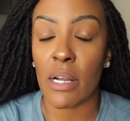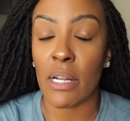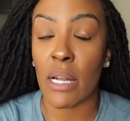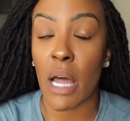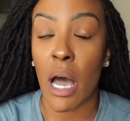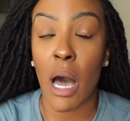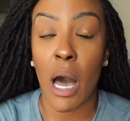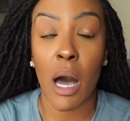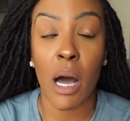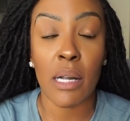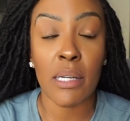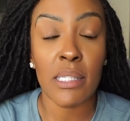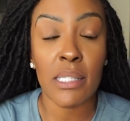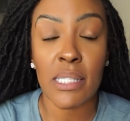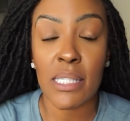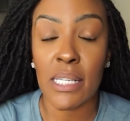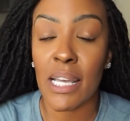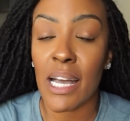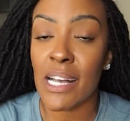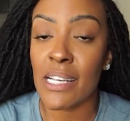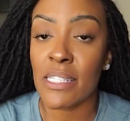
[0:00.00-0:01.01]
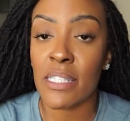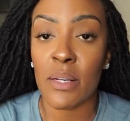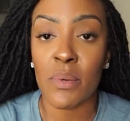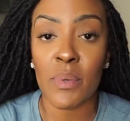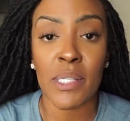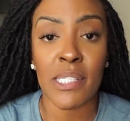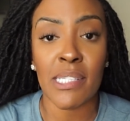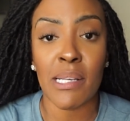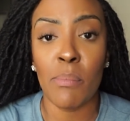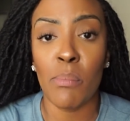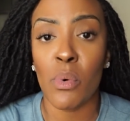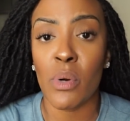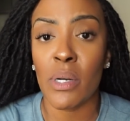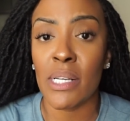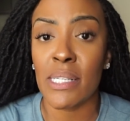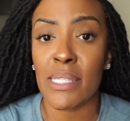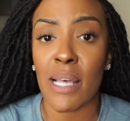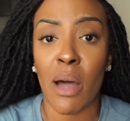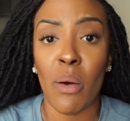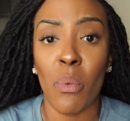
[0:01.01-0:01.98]
And honestly guys, there were some
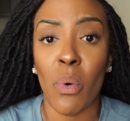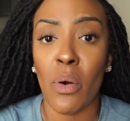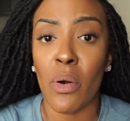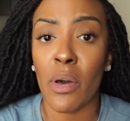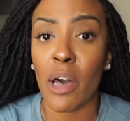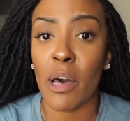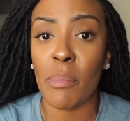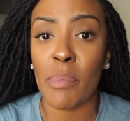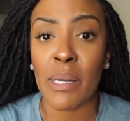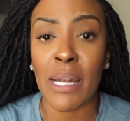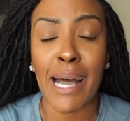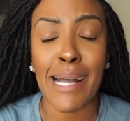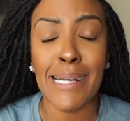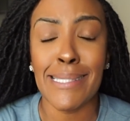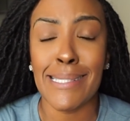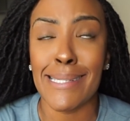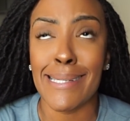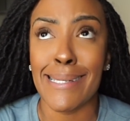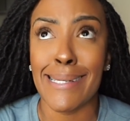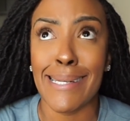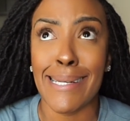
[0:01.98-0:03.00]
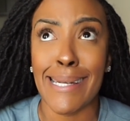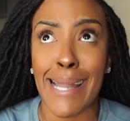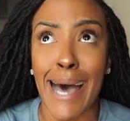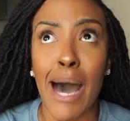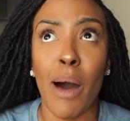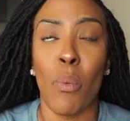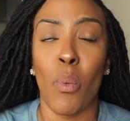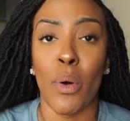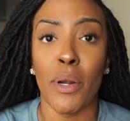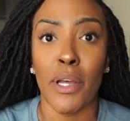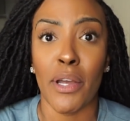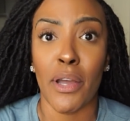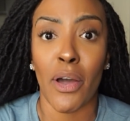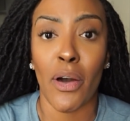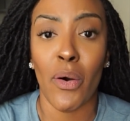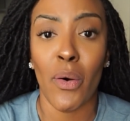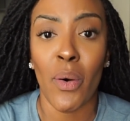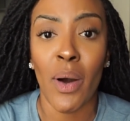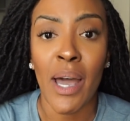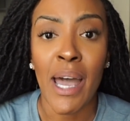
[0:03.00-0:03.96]
mornings I woke up and I did not want to
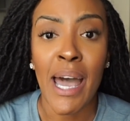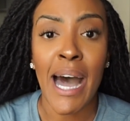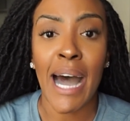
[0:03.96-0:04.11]
go.